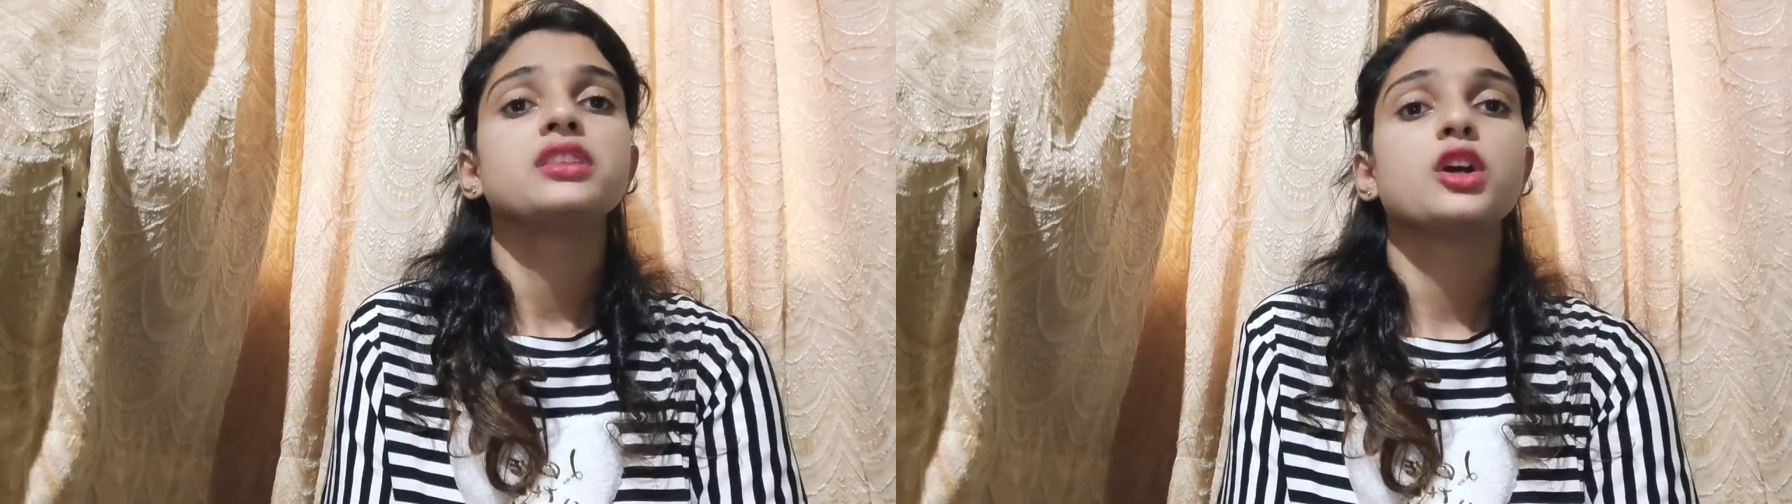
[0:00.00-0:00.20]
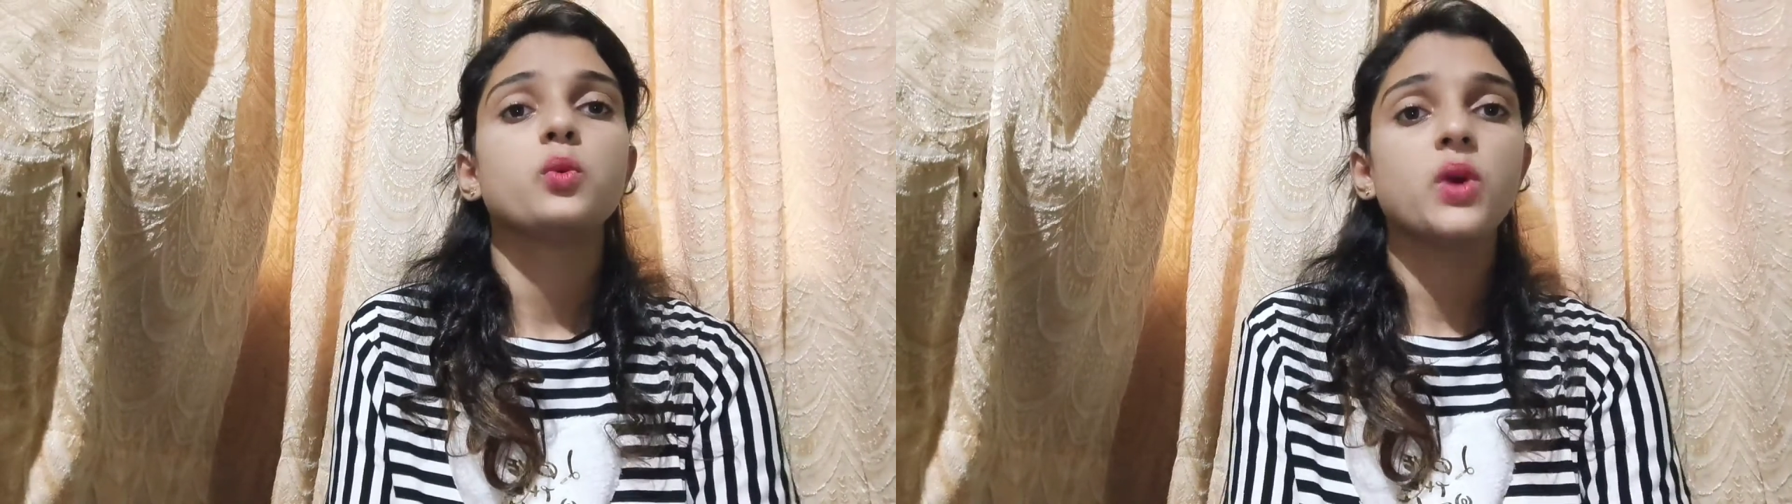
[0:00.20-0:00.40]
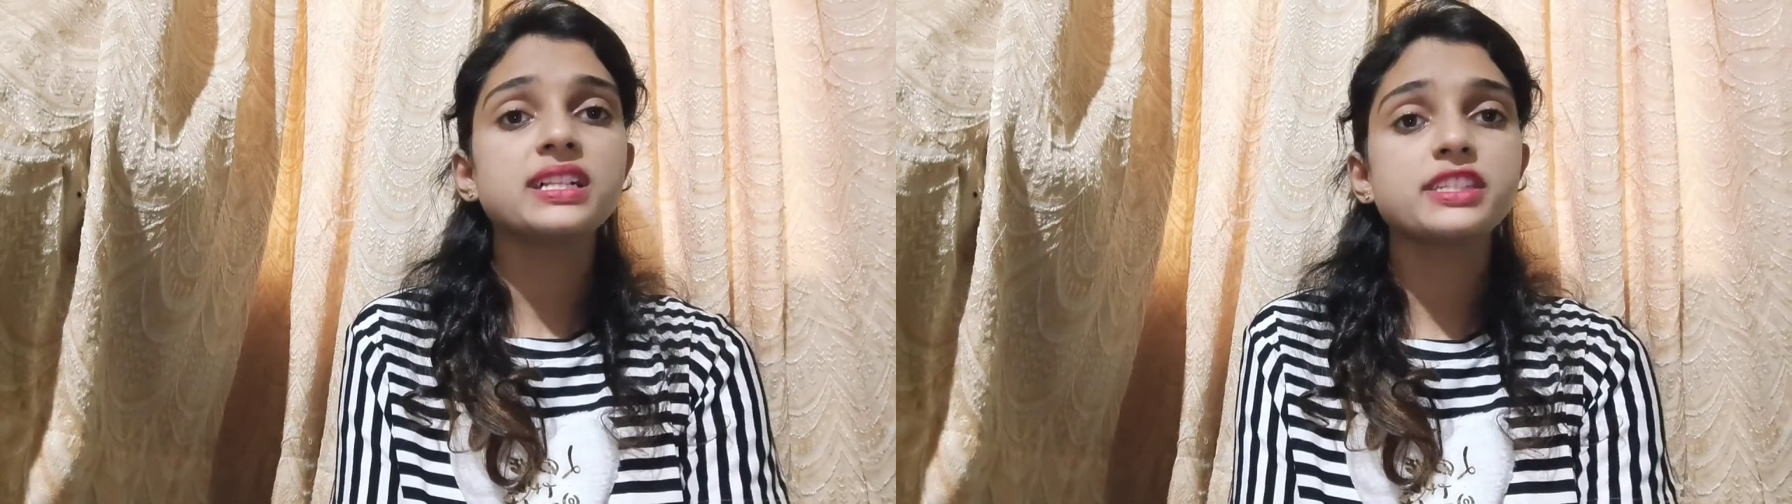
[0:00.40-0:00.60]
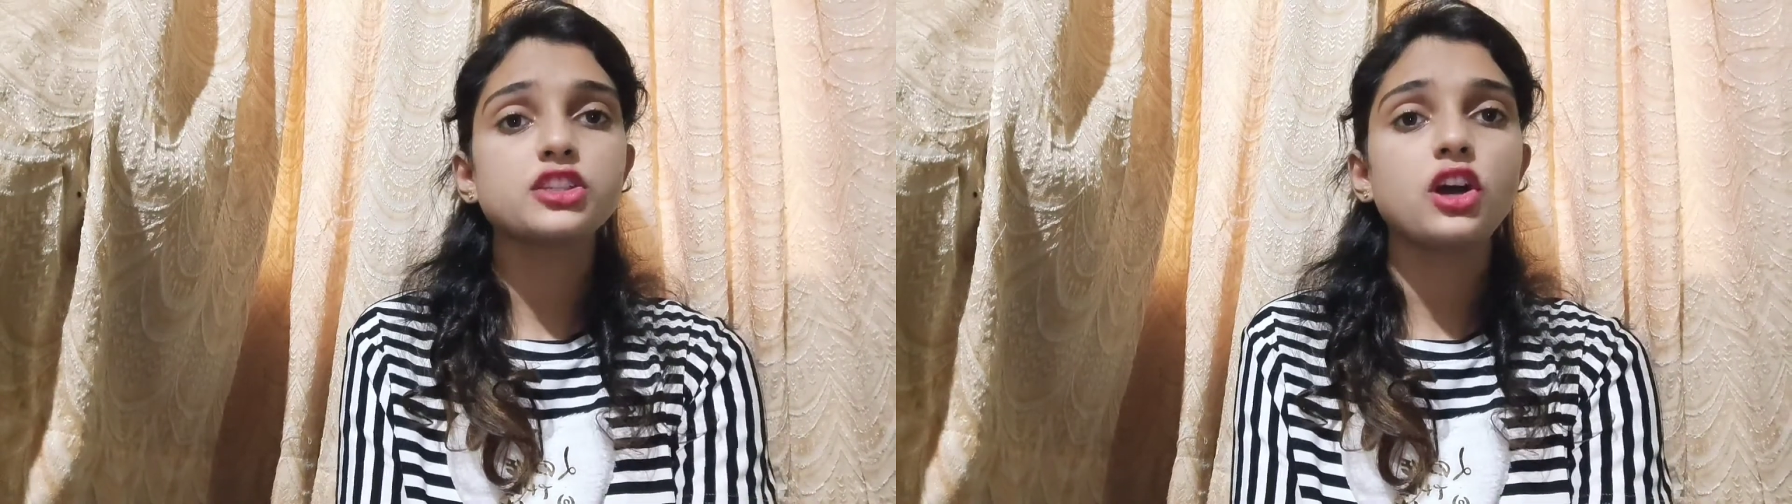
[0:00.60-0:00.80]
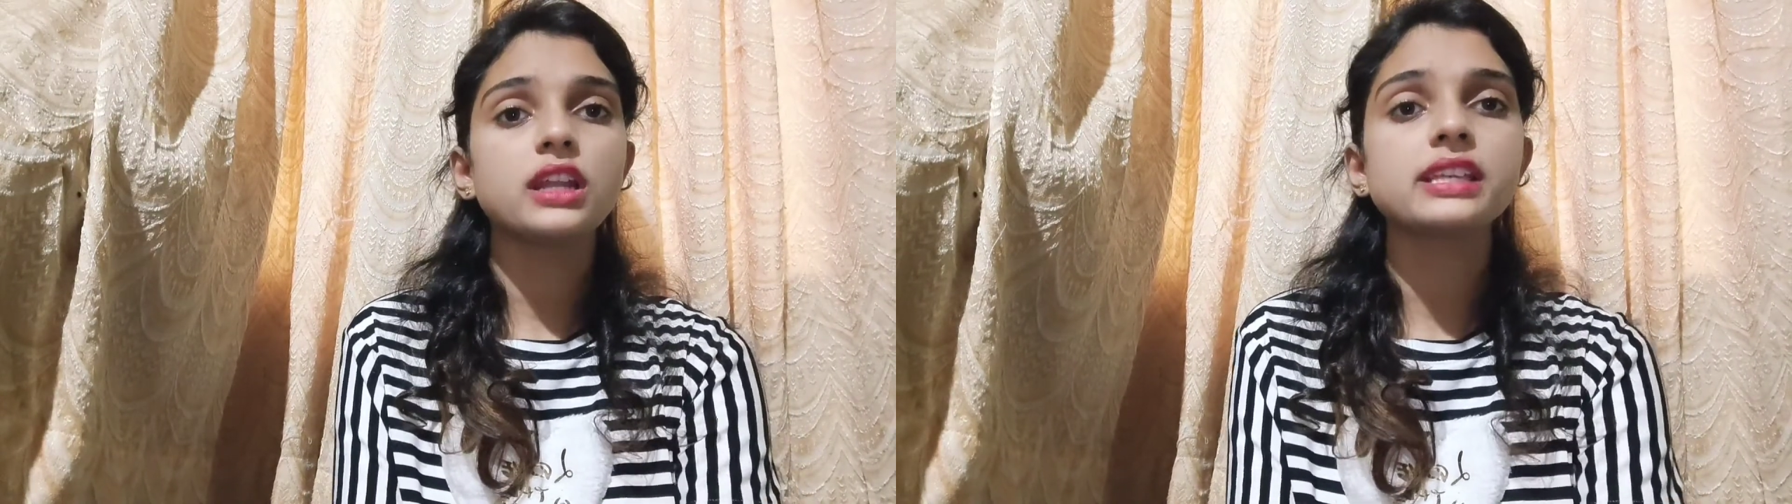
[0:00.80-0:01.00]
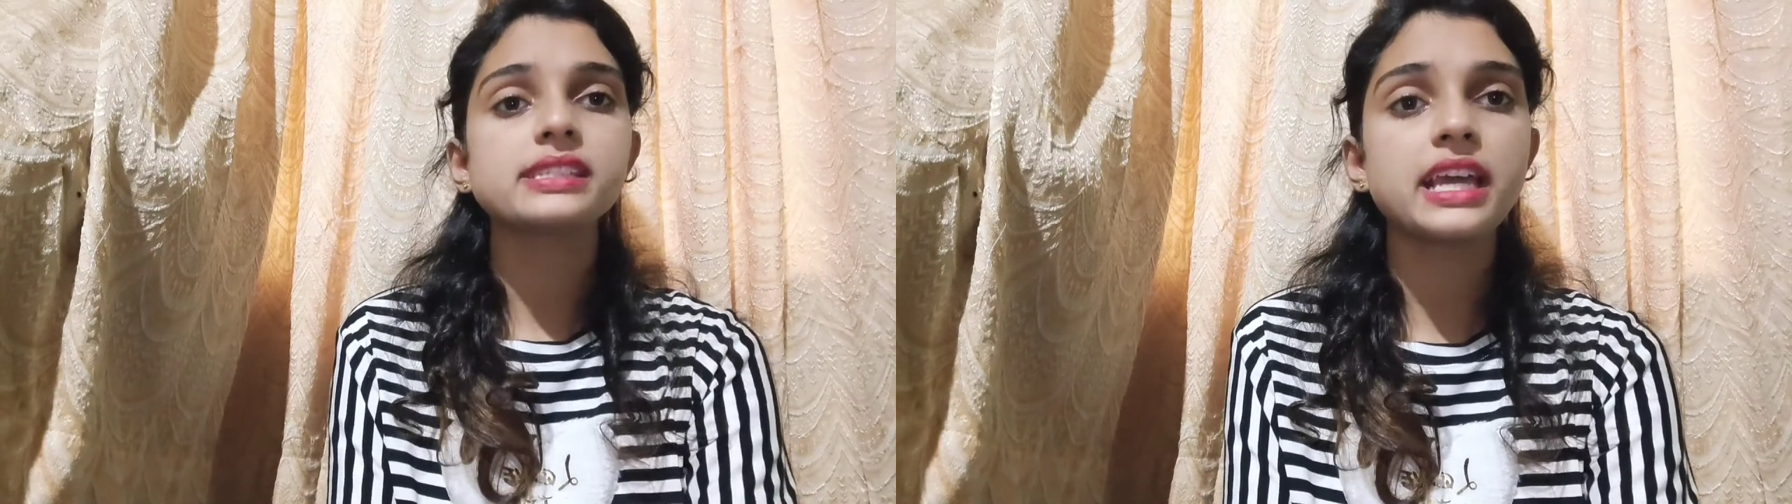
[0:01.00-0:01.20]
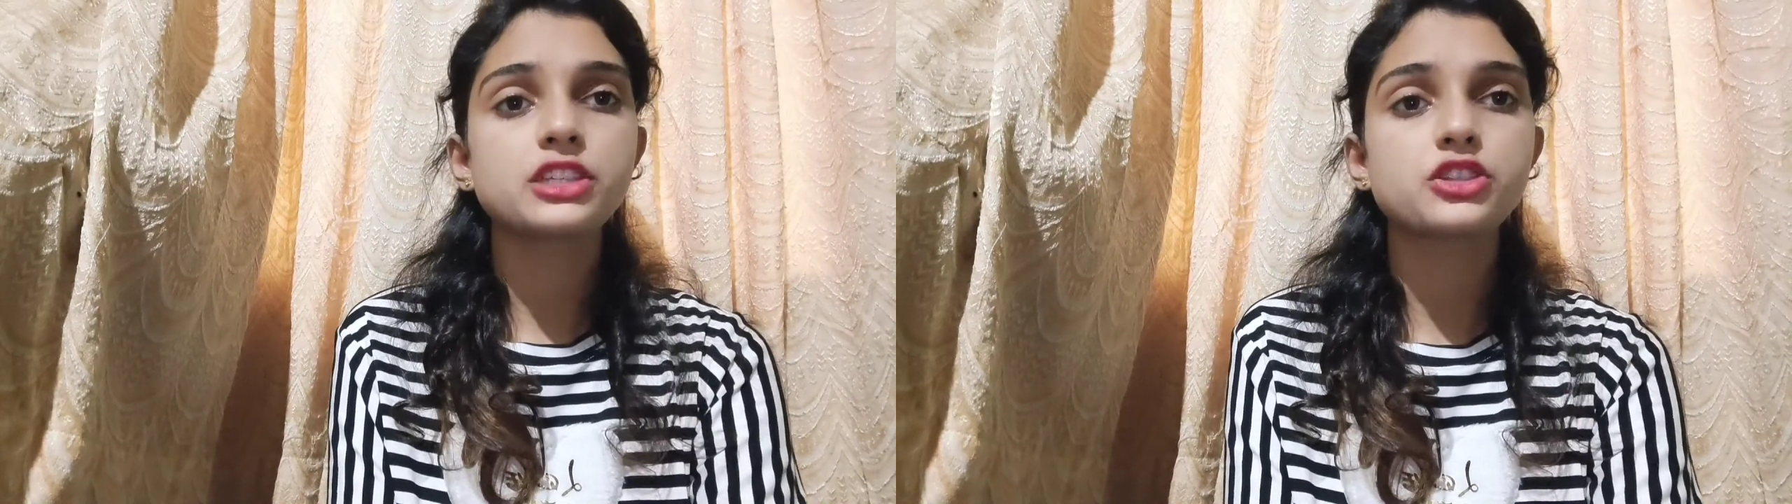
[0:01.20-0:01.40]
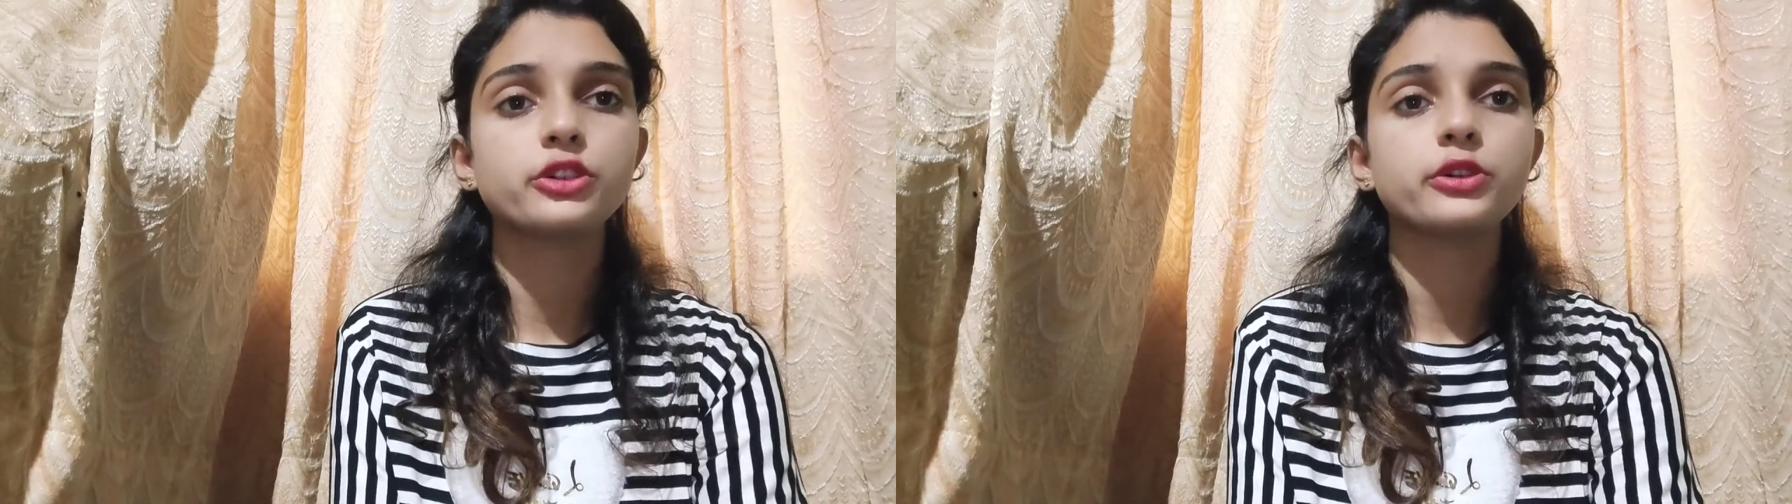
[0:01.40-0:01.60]
The world's tallest
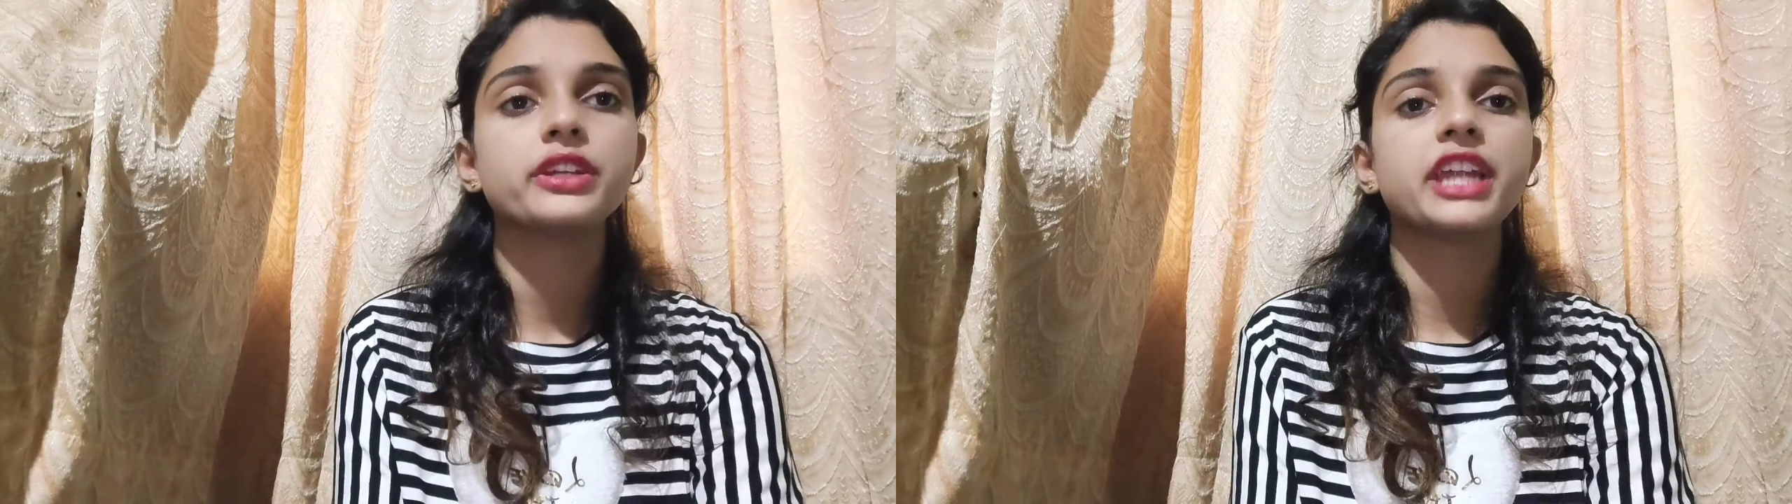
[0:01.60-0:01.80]
statue